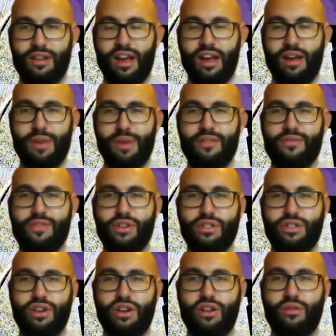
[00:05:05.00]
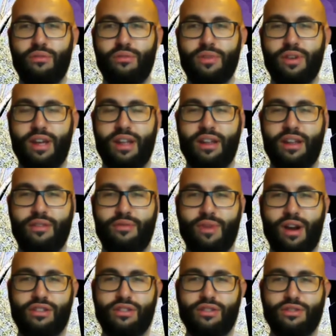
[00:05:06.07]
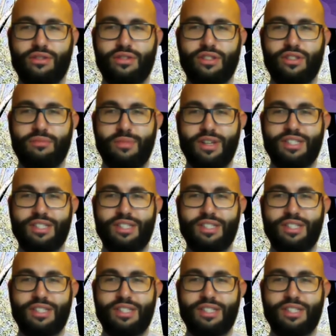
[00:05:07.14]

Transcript: uh, my first home, and Rutgers is my